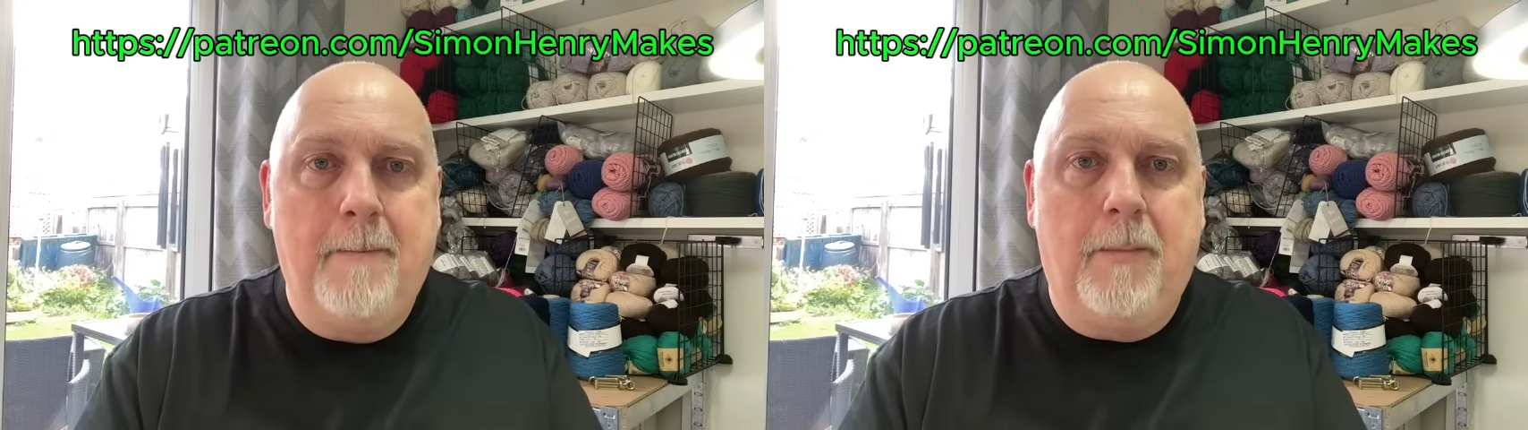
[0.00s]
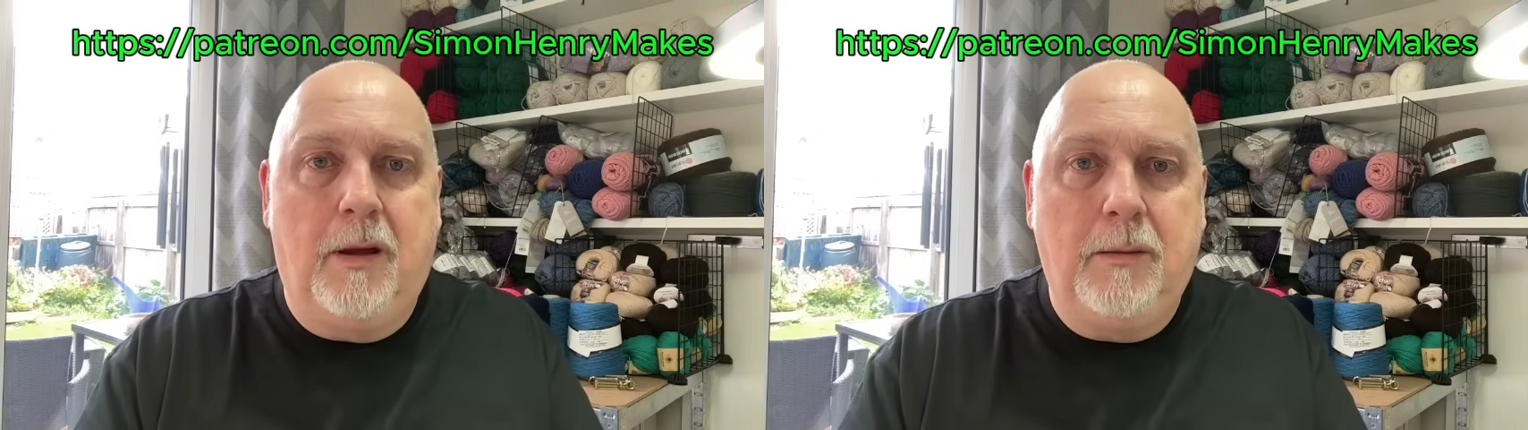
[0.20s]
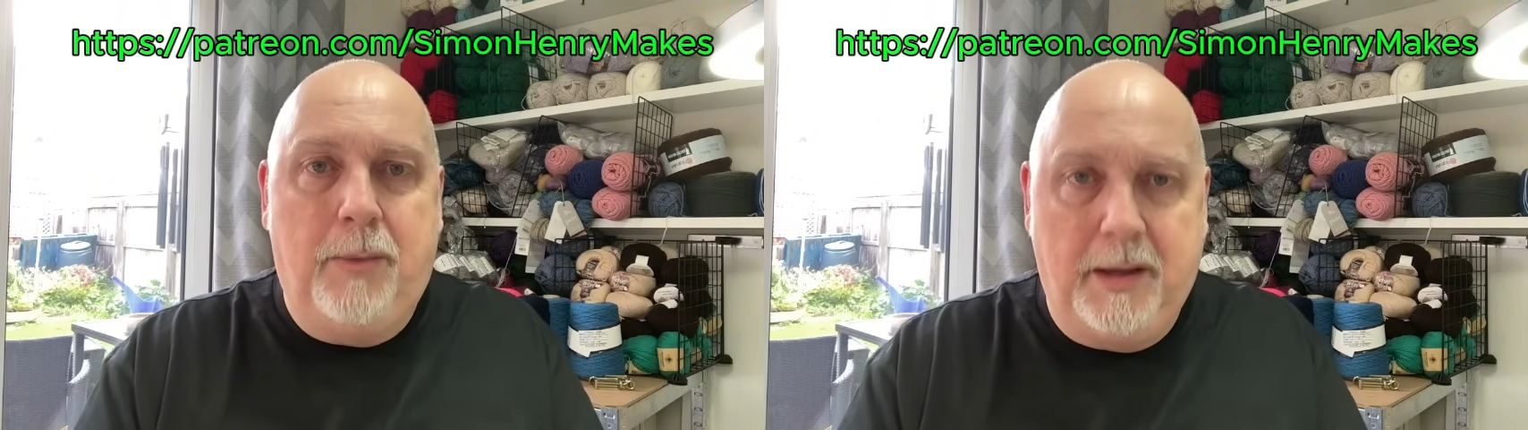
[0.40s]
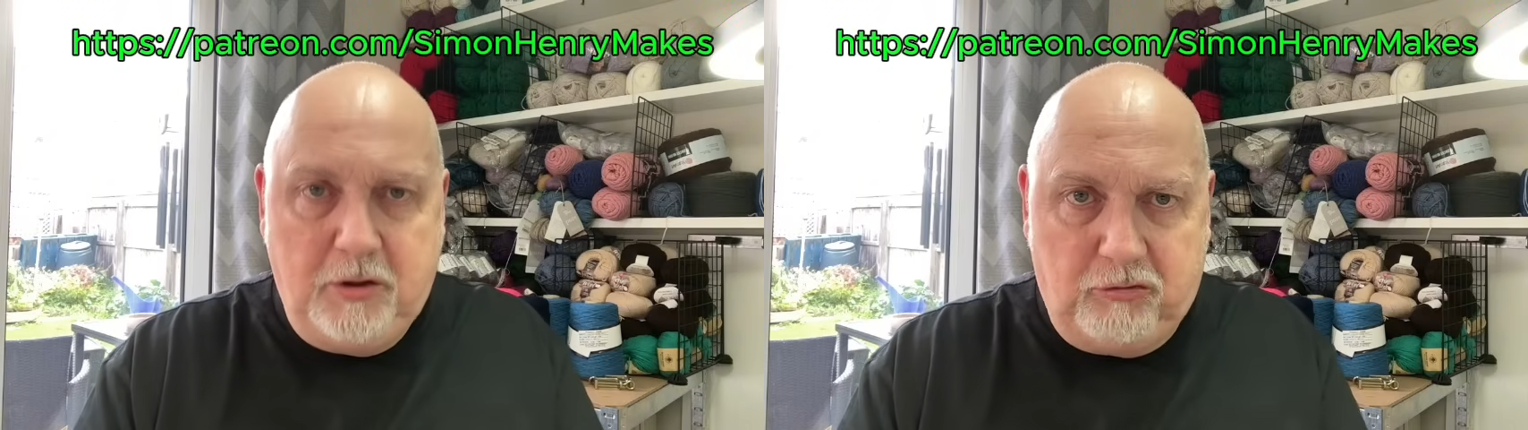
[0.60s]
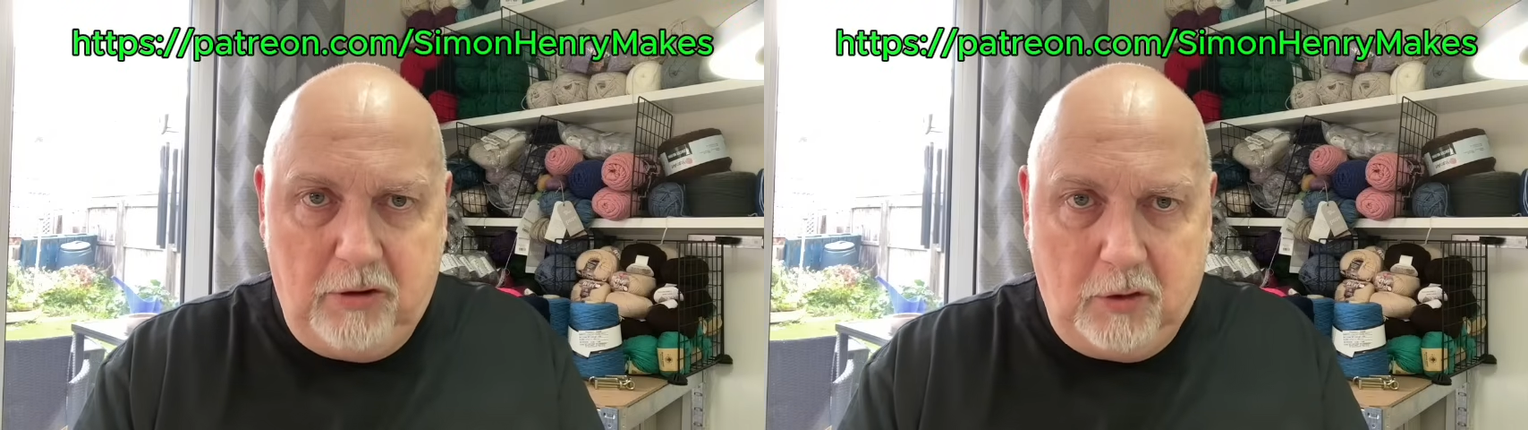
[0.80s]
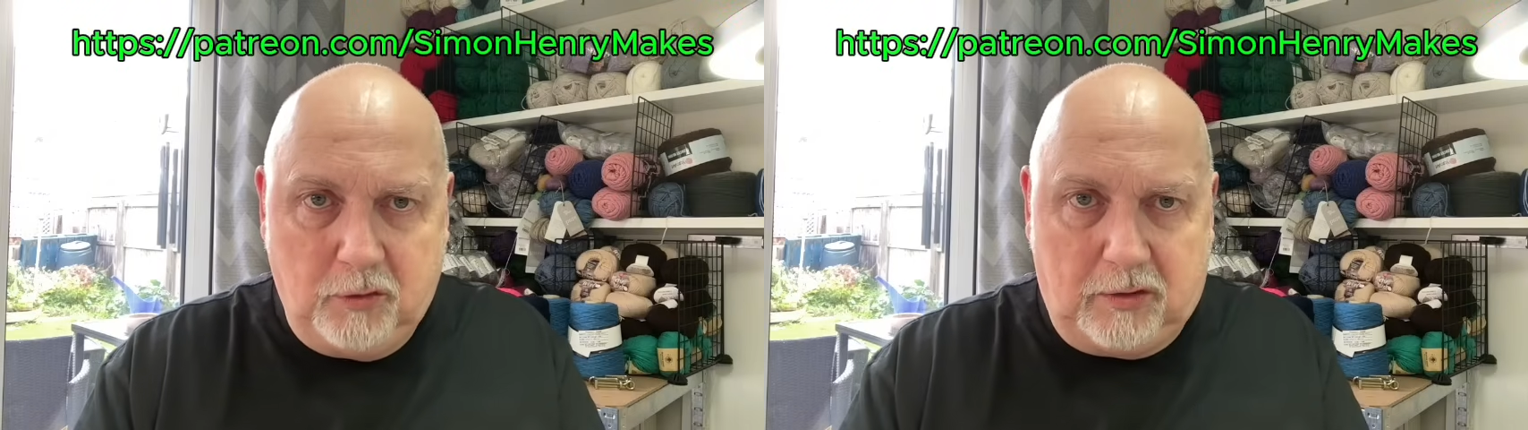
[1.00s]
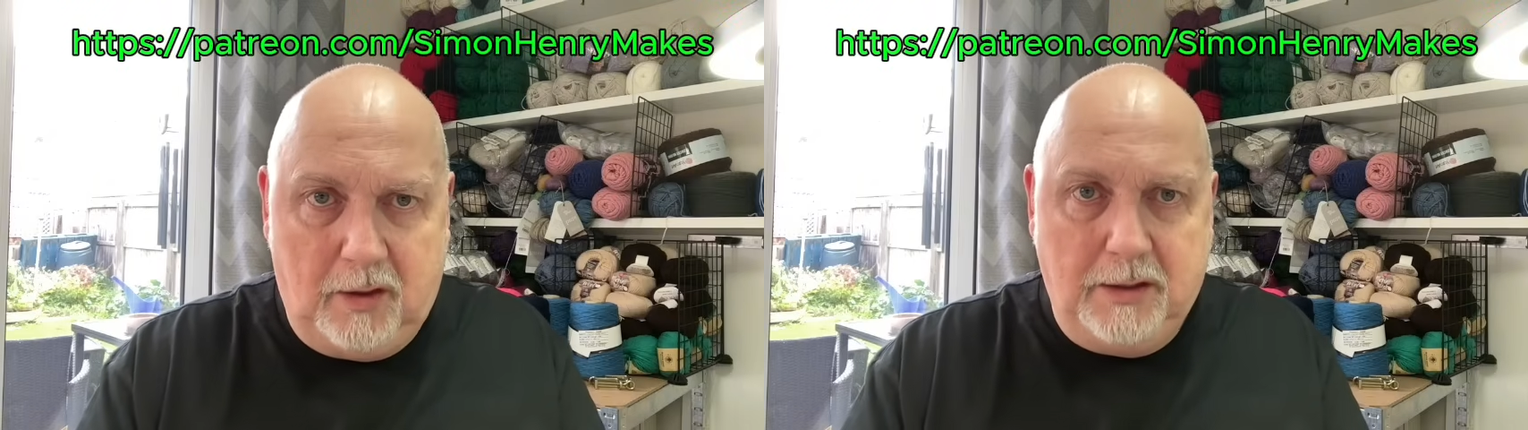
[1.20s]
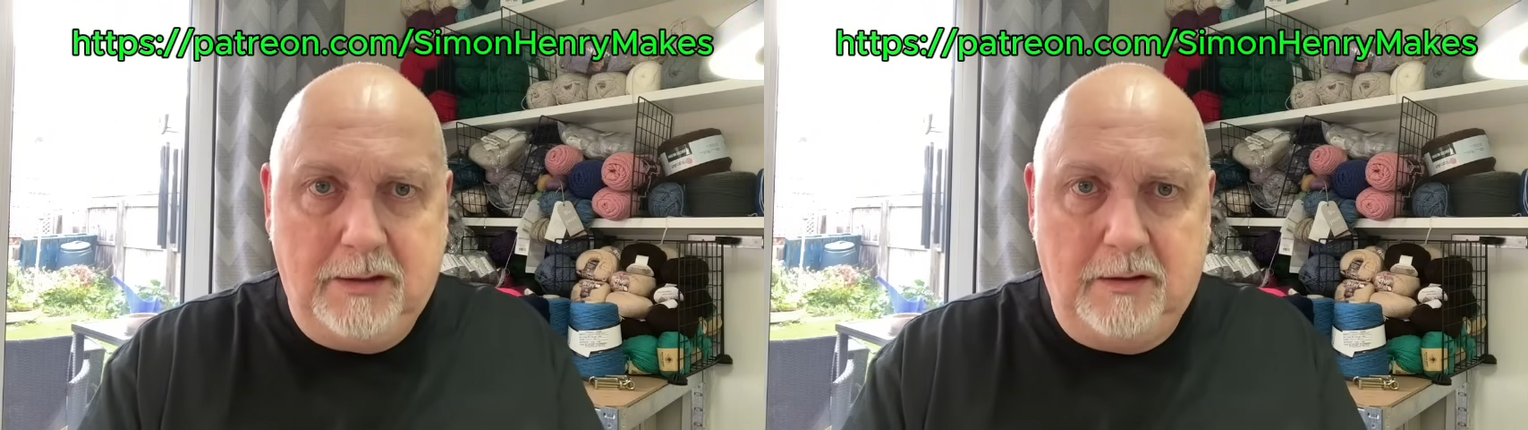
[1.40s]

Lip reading: my Patreon site,